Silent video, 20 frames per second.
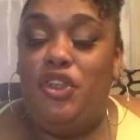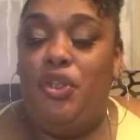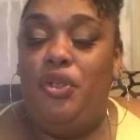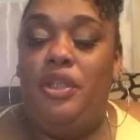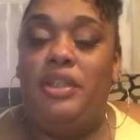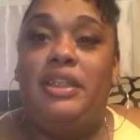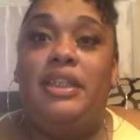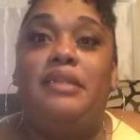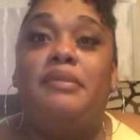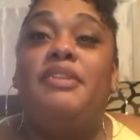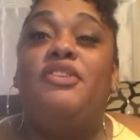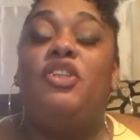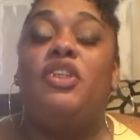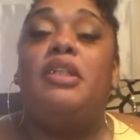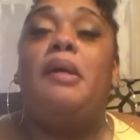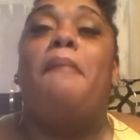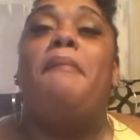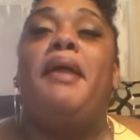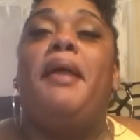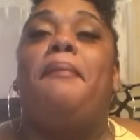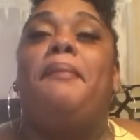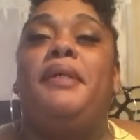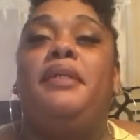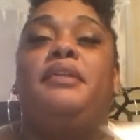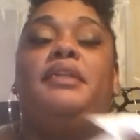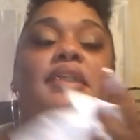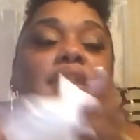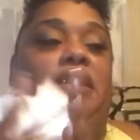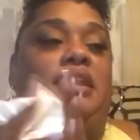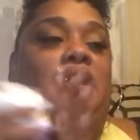tourist things. It was just the big
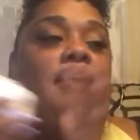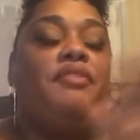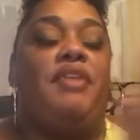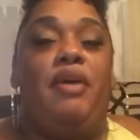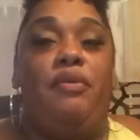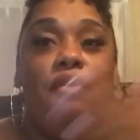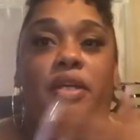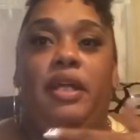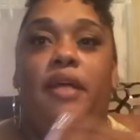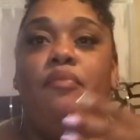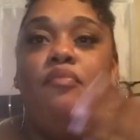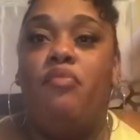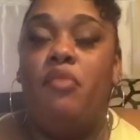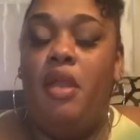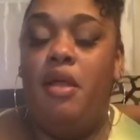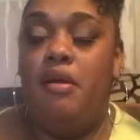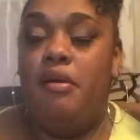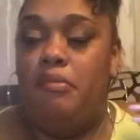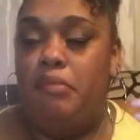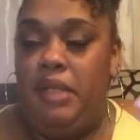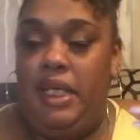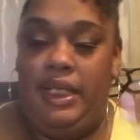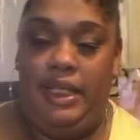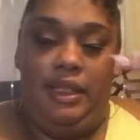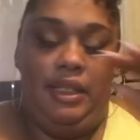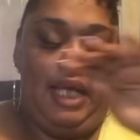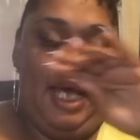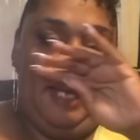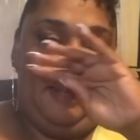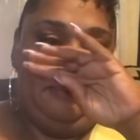buildings and stuff that really
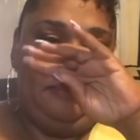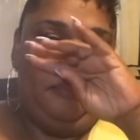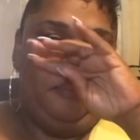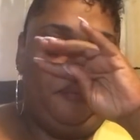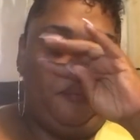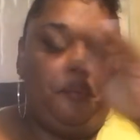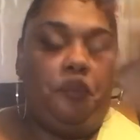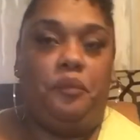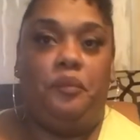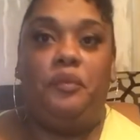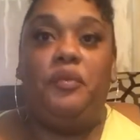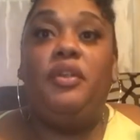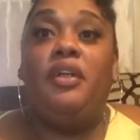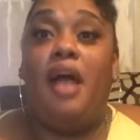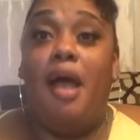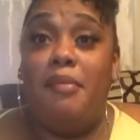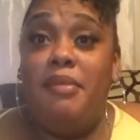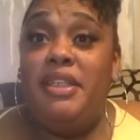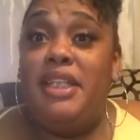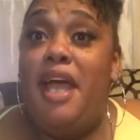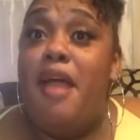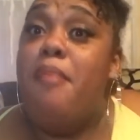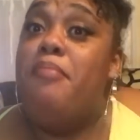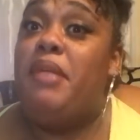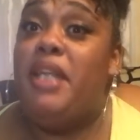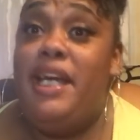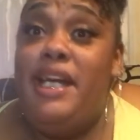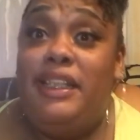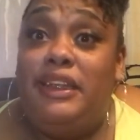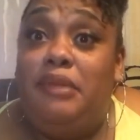blessed me,
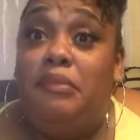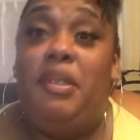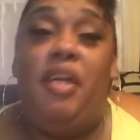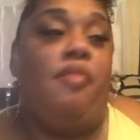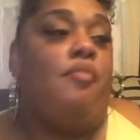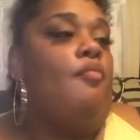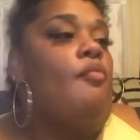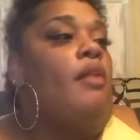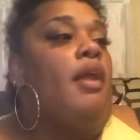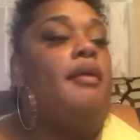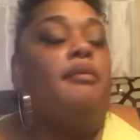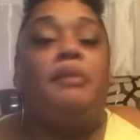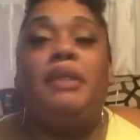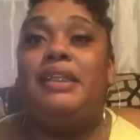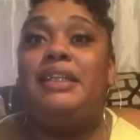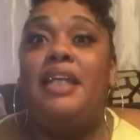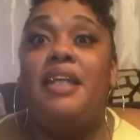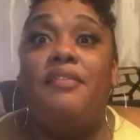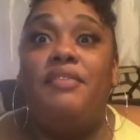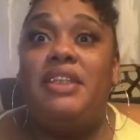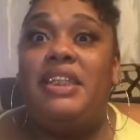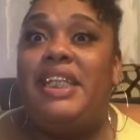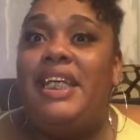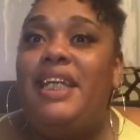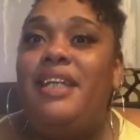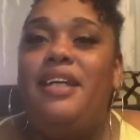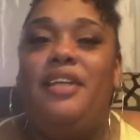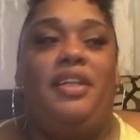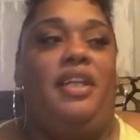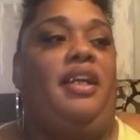because I never
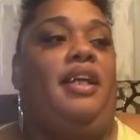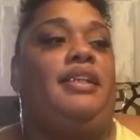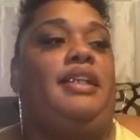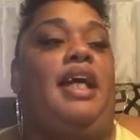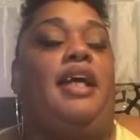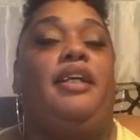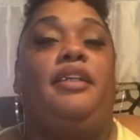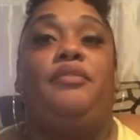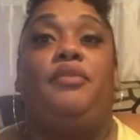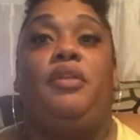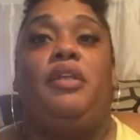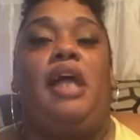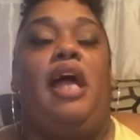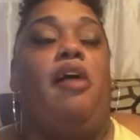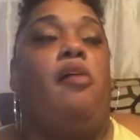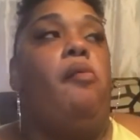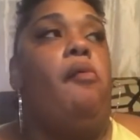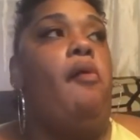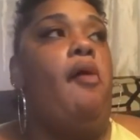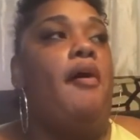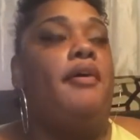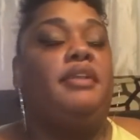seen nothing like that in real life.